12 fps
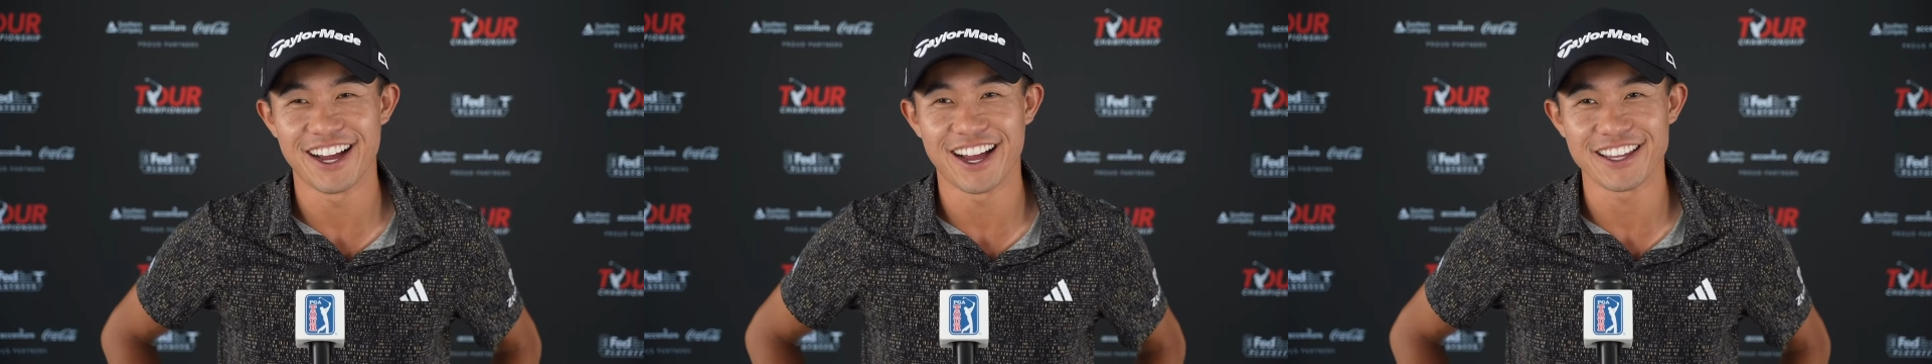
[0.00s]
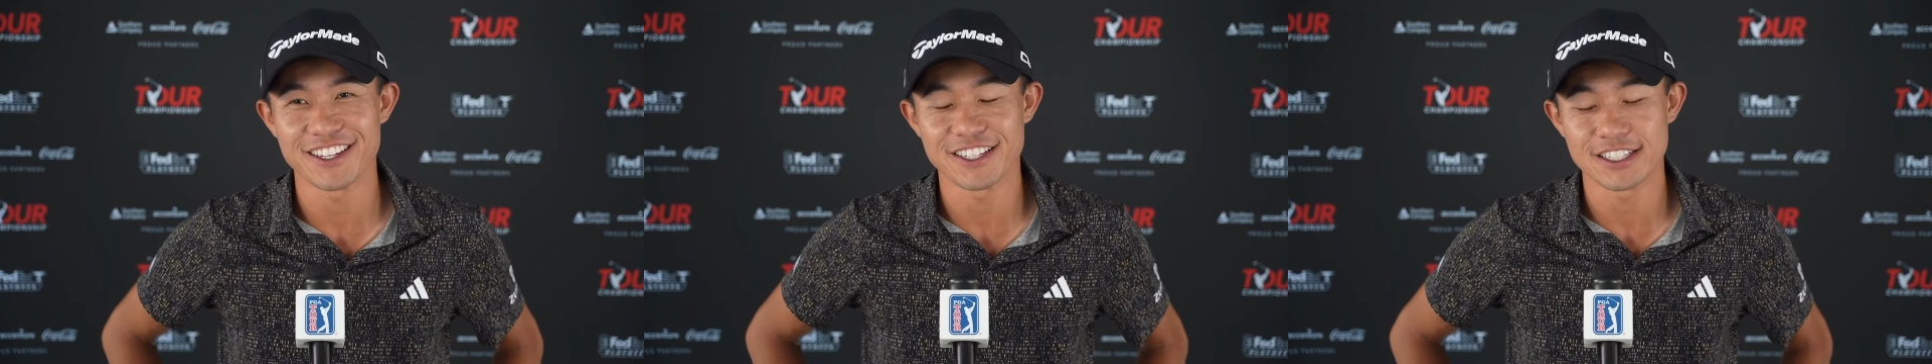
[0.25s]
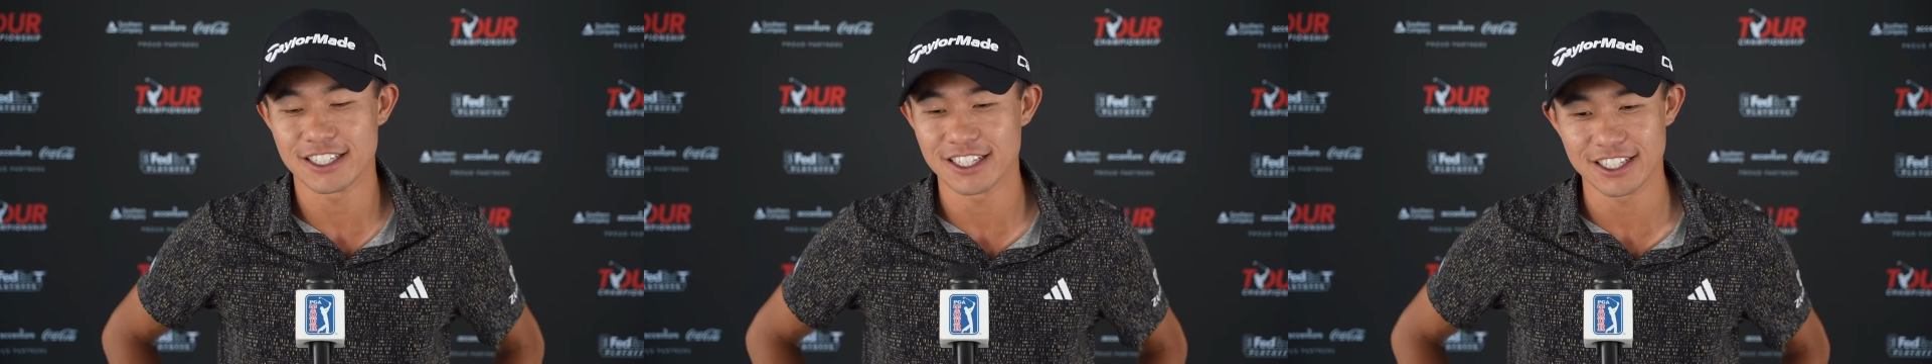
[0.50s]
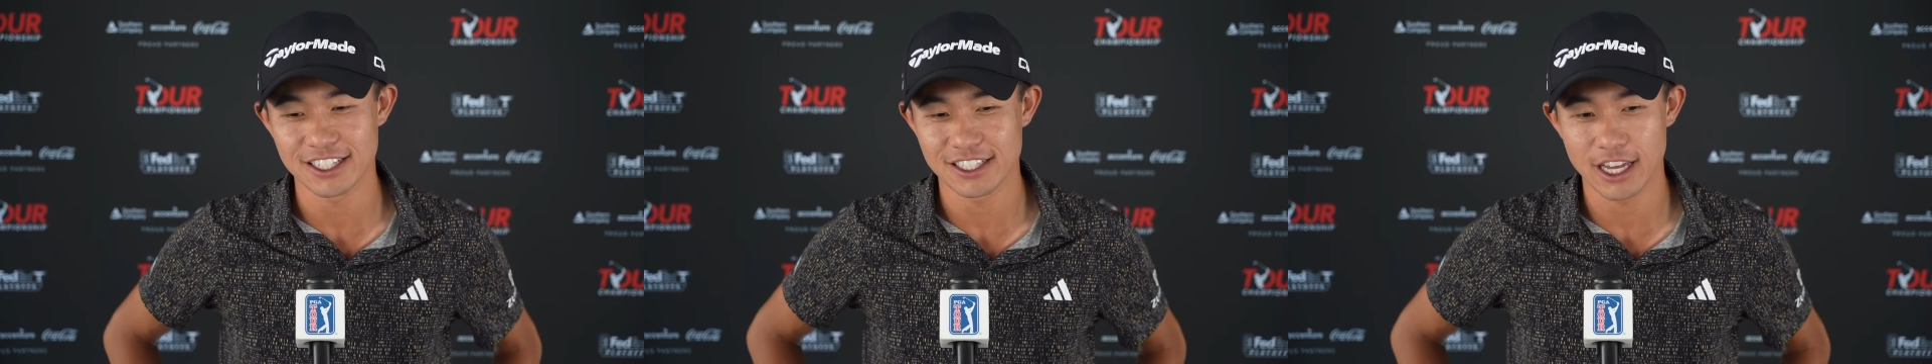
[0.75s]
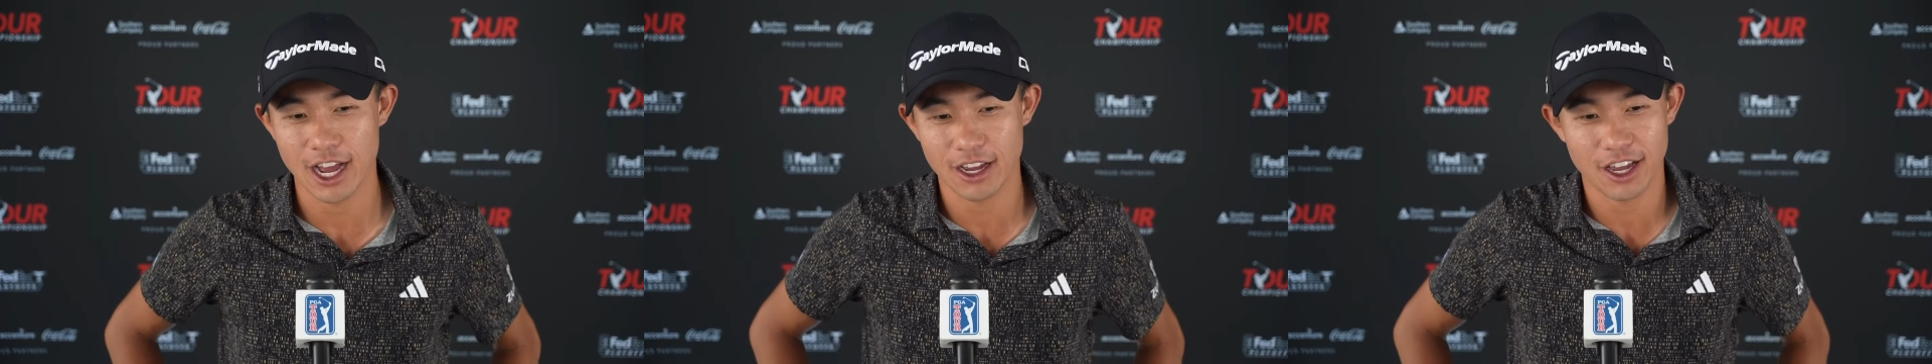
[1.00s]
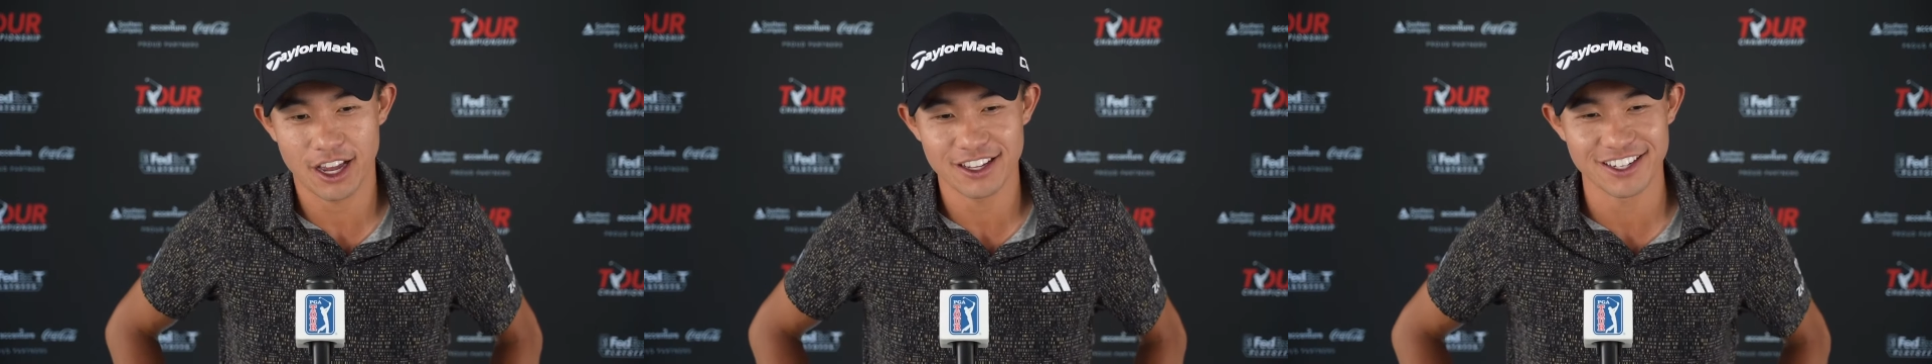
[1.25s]
I yeah,
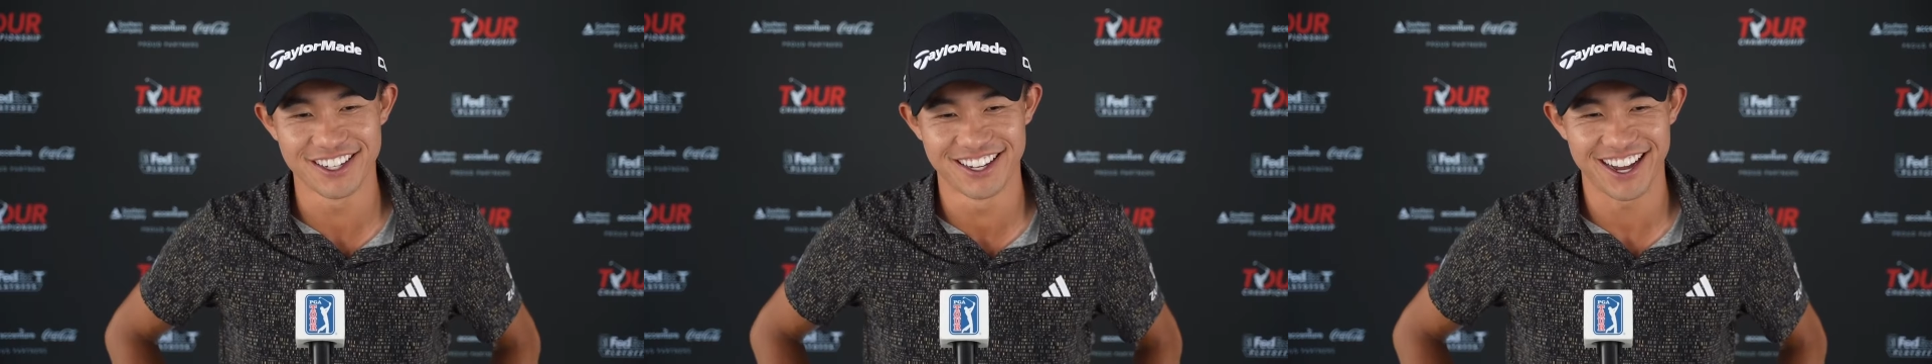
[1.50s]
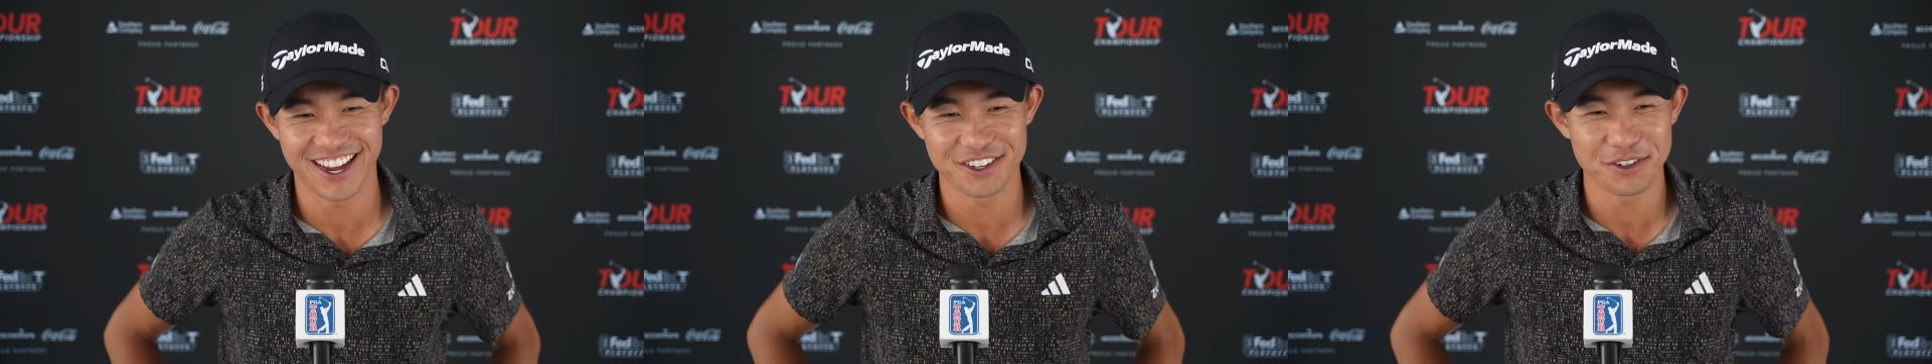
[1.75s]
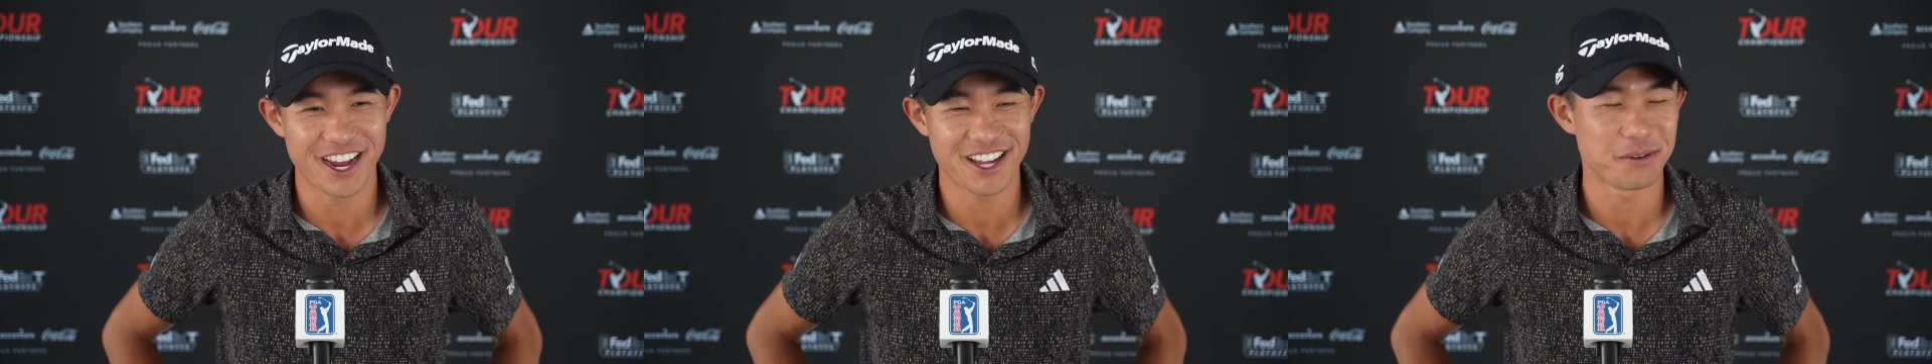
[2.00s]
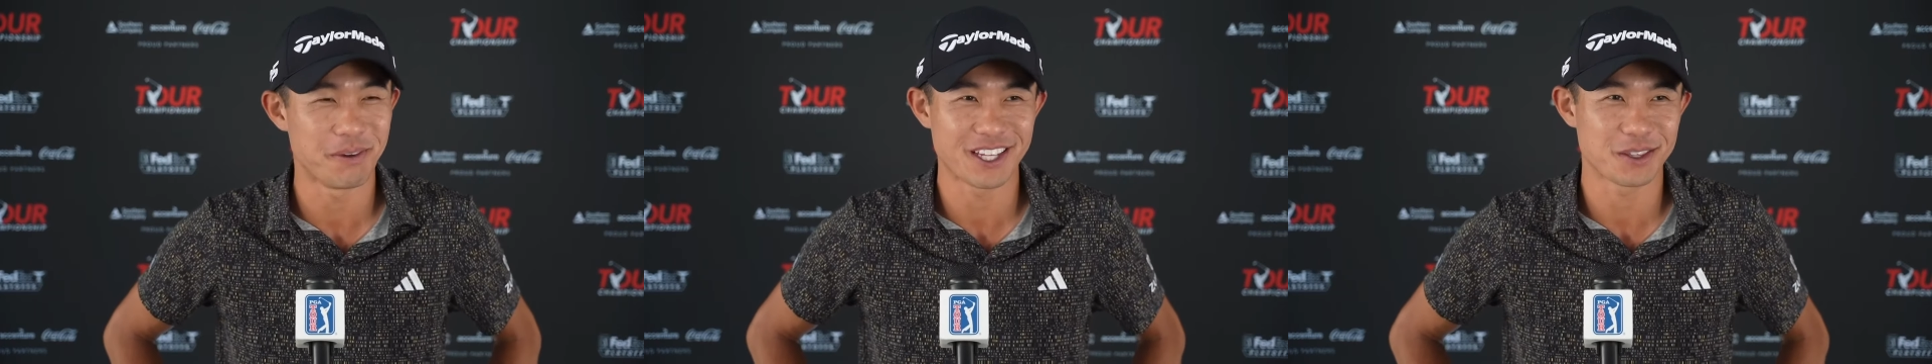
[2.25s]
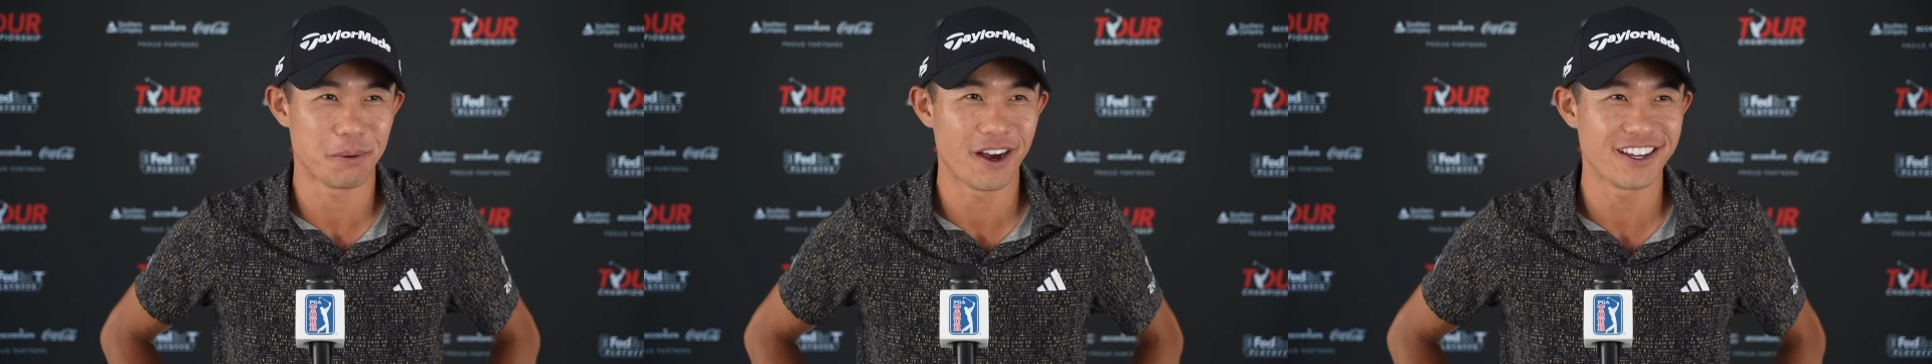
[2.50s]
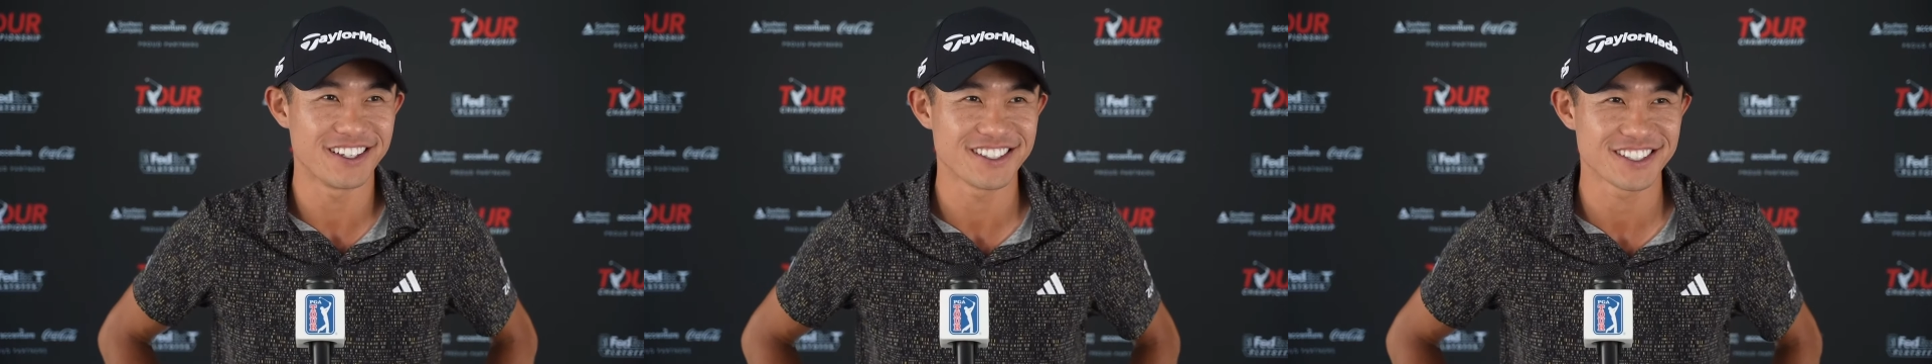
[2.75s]
I, I knew I had to make the
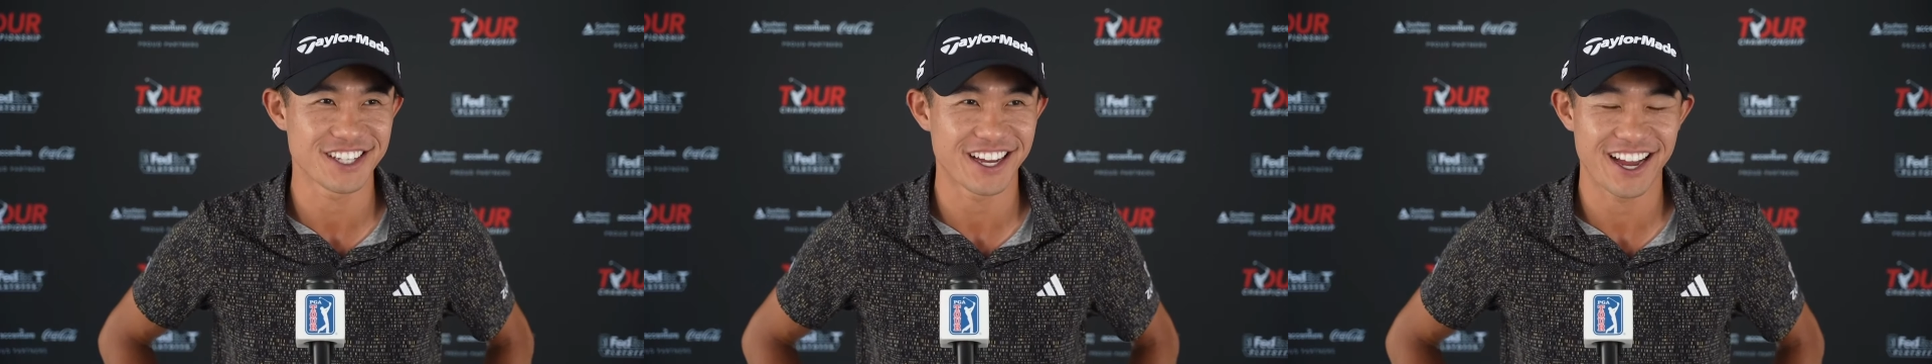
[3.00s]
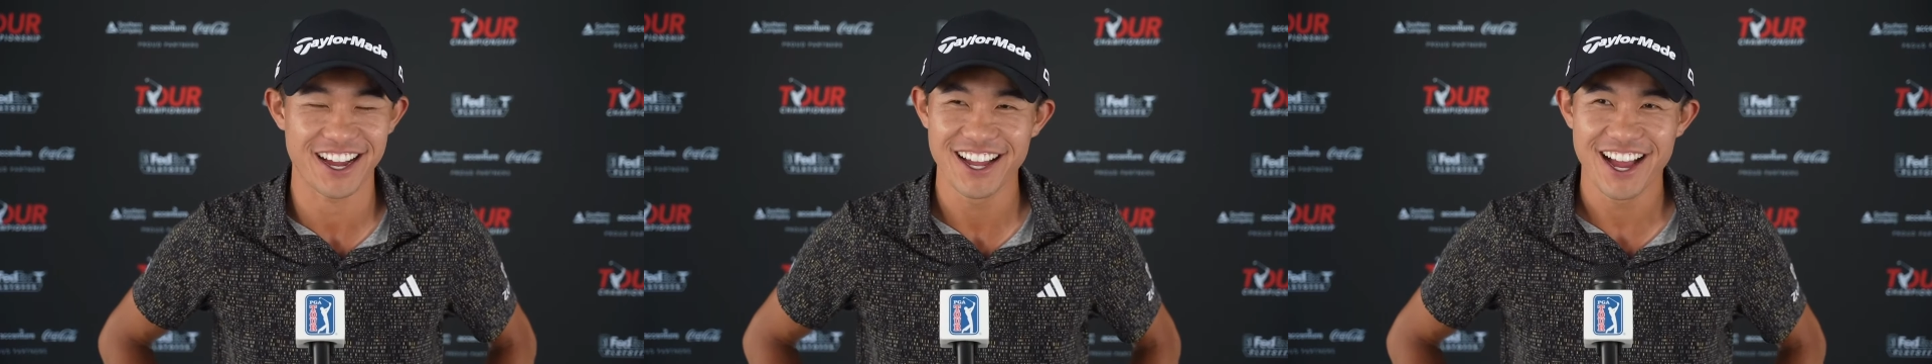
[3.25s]
putt because I,